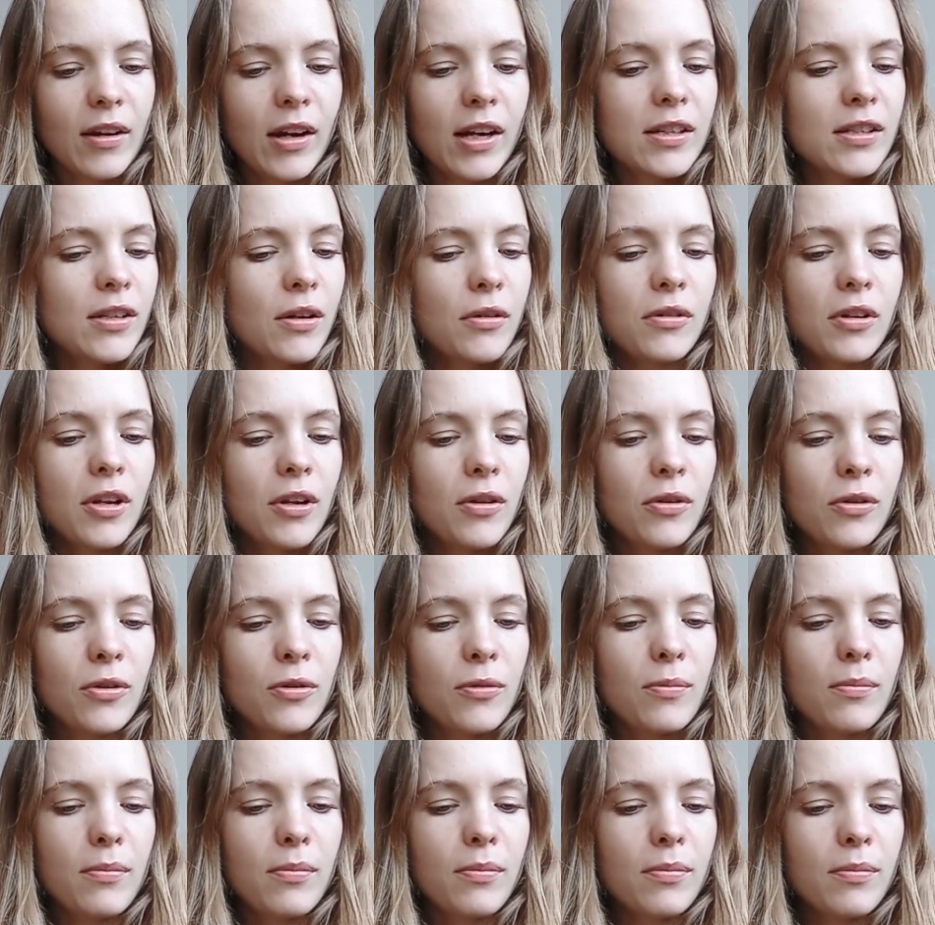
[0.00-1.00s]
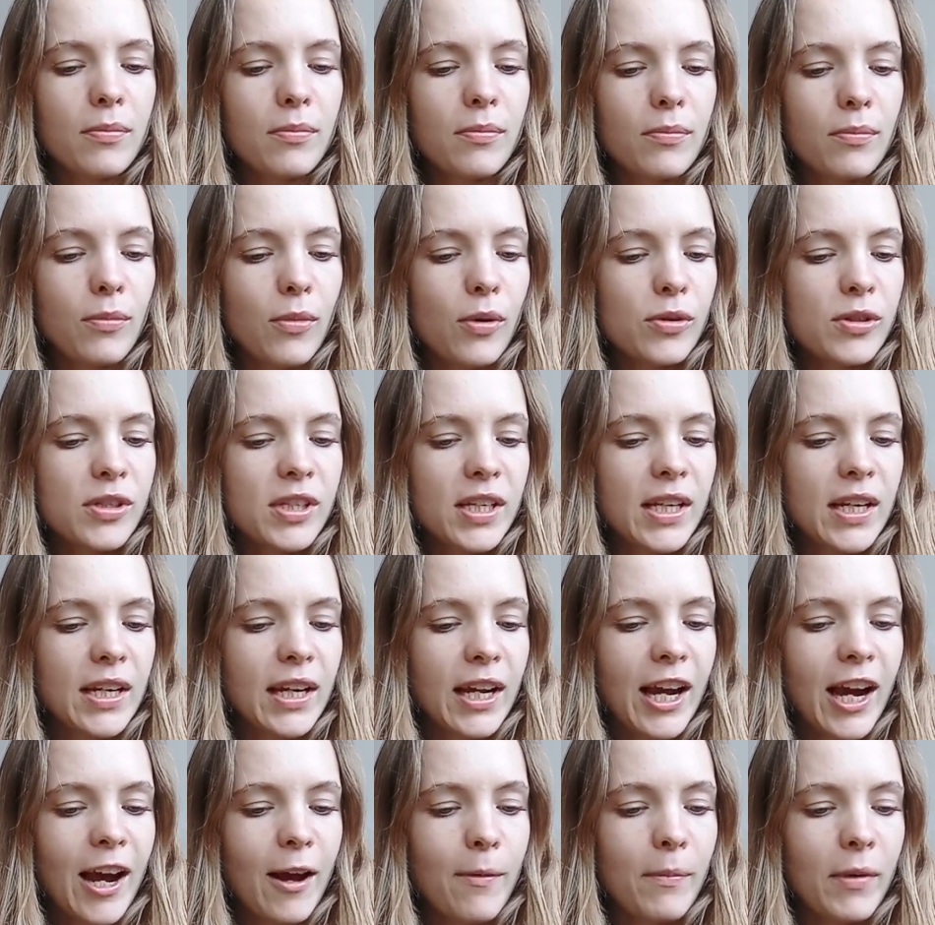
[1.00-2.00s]
I don't know who Mohsin
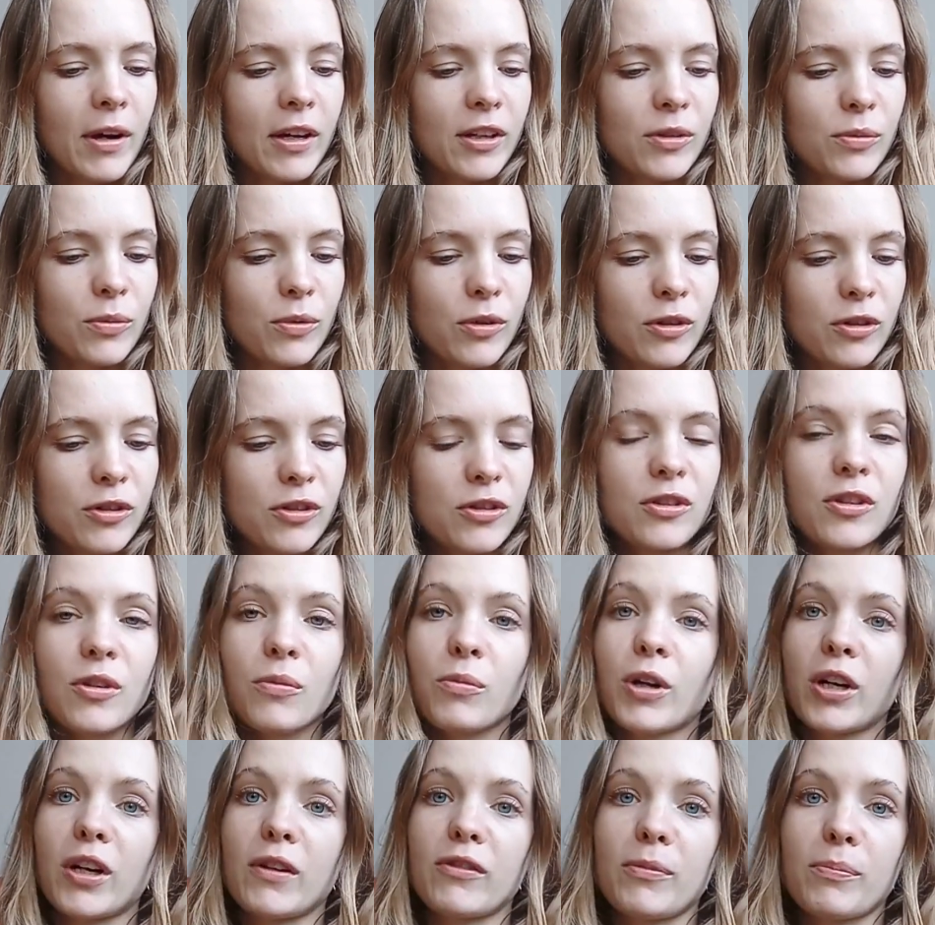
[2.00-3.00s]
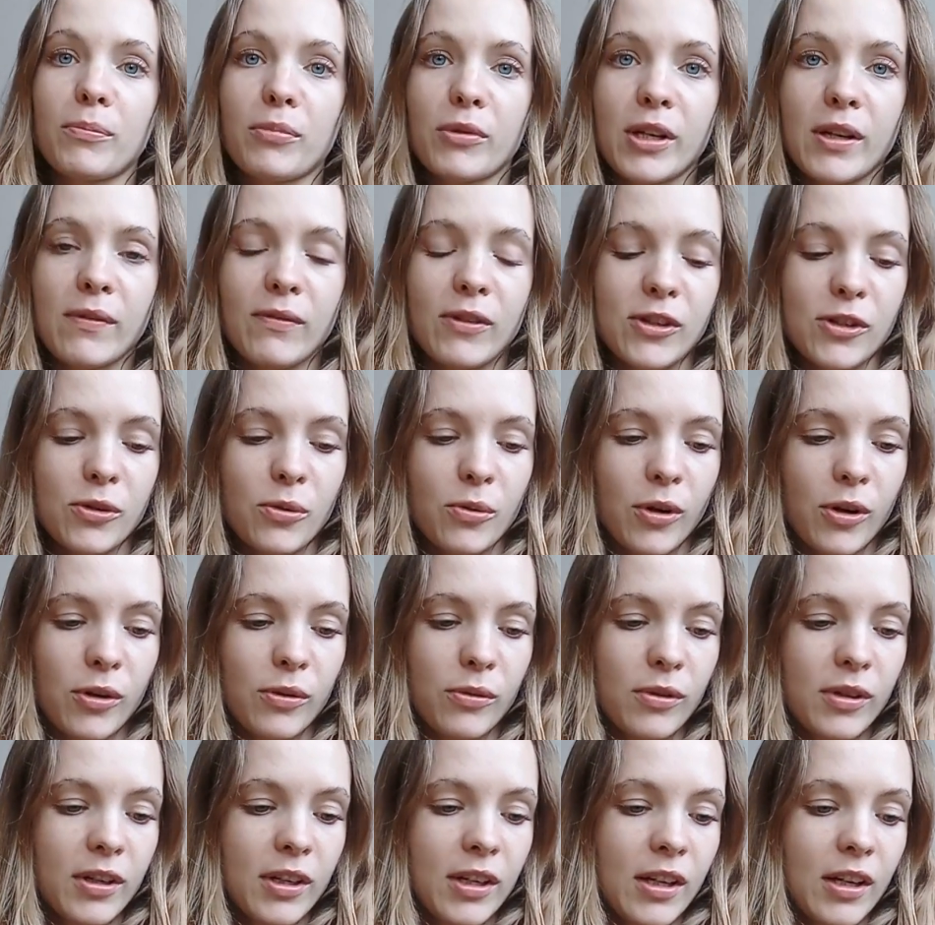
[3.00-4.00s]
Hamad was, the one of the previous
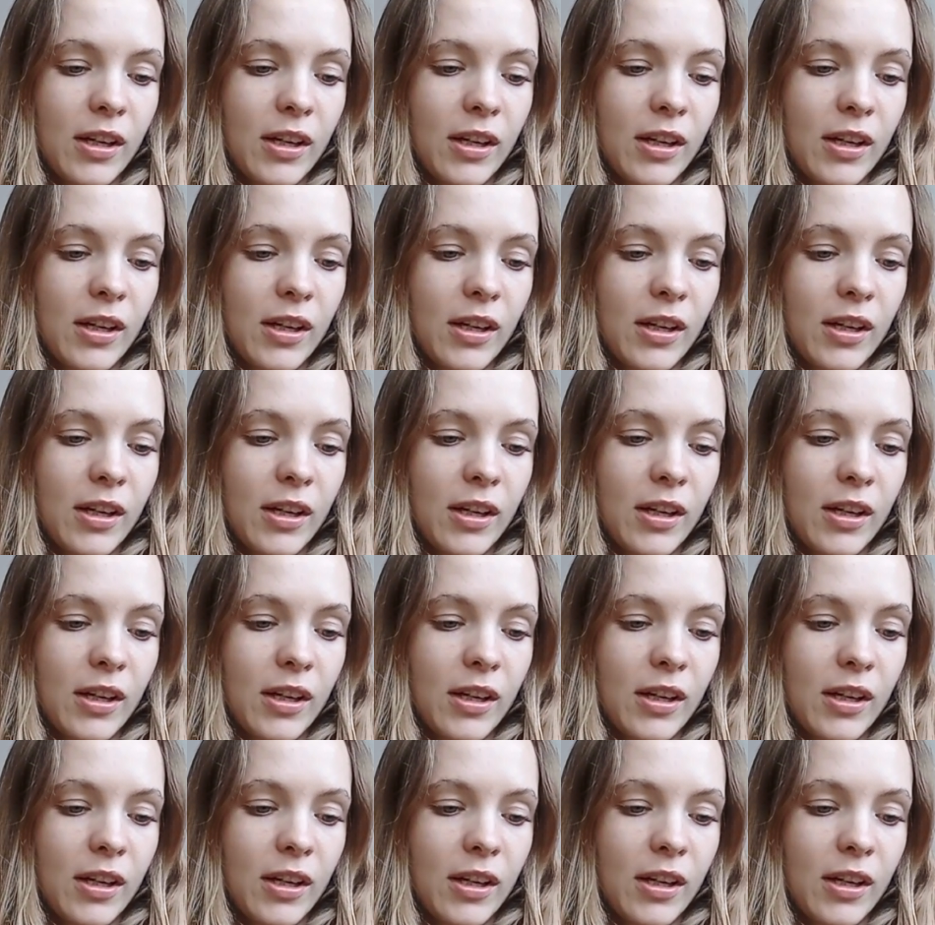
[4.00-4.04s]
quote.